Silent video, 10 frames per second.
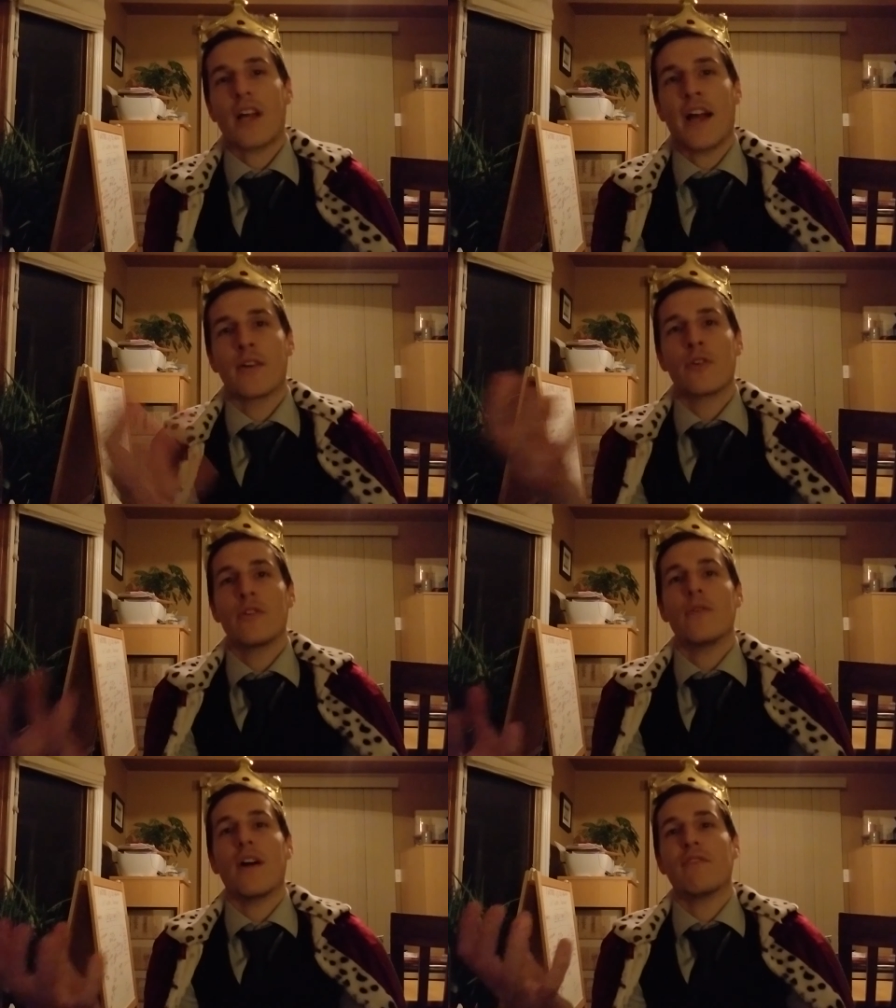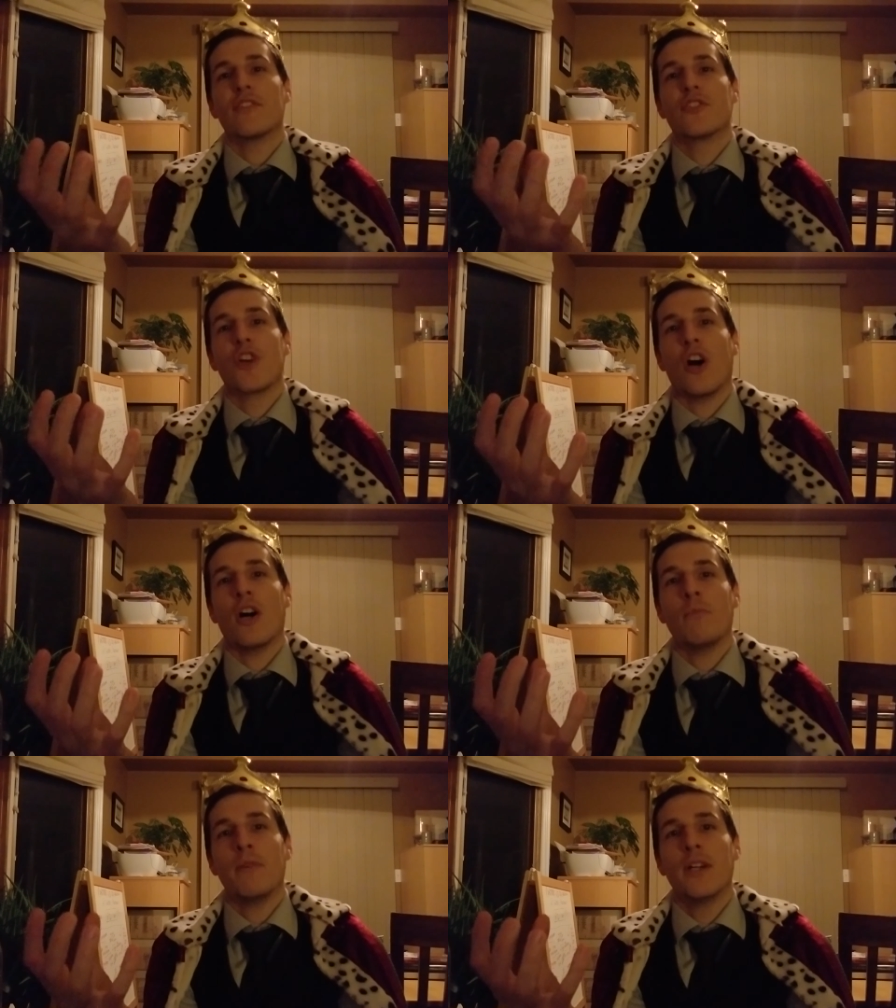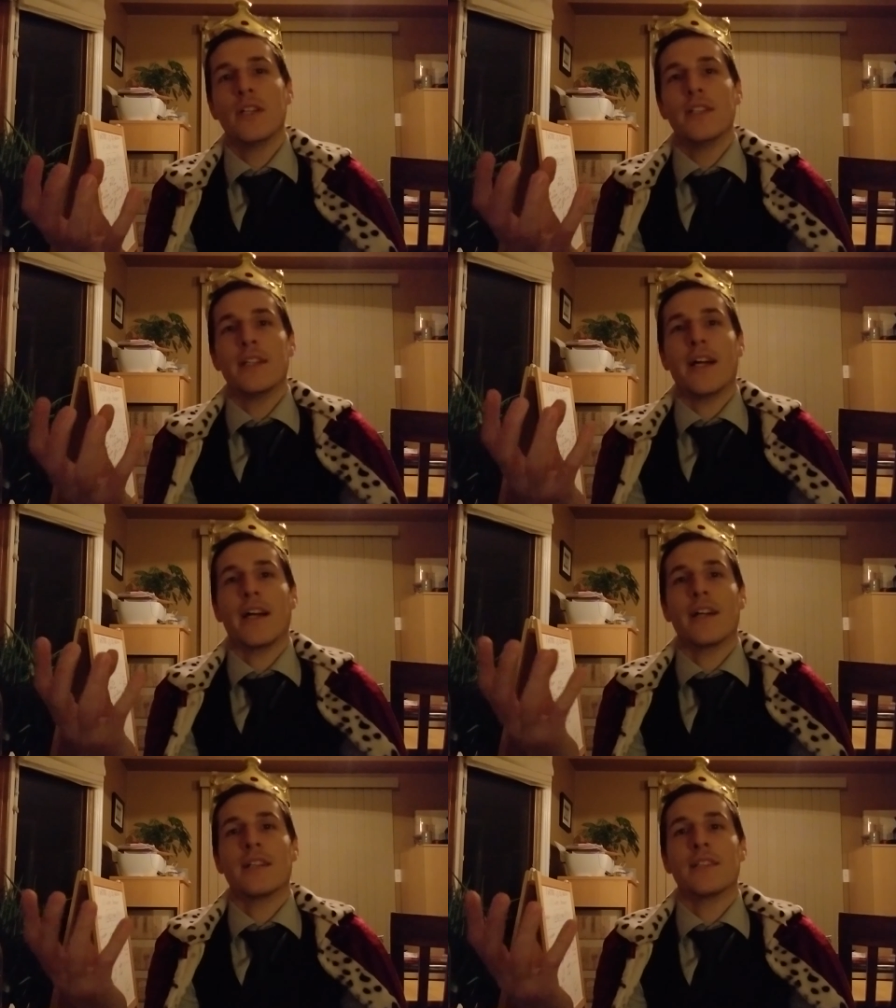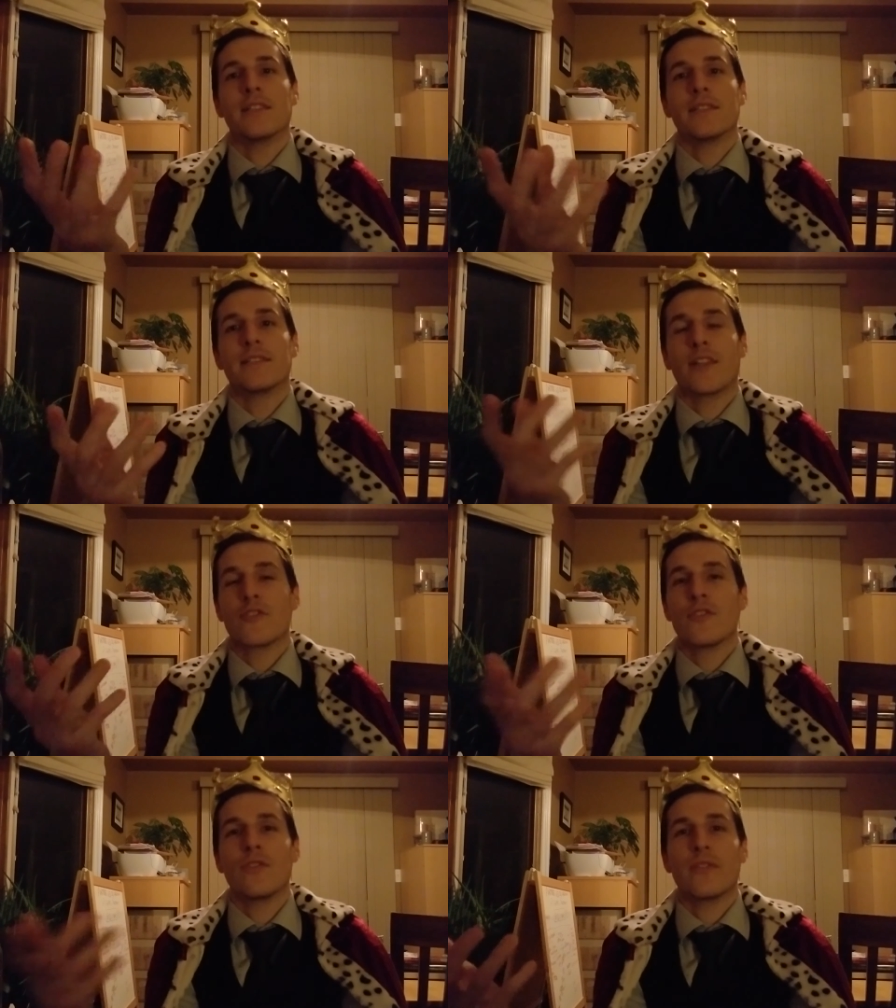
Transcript: Either you have a job and there's no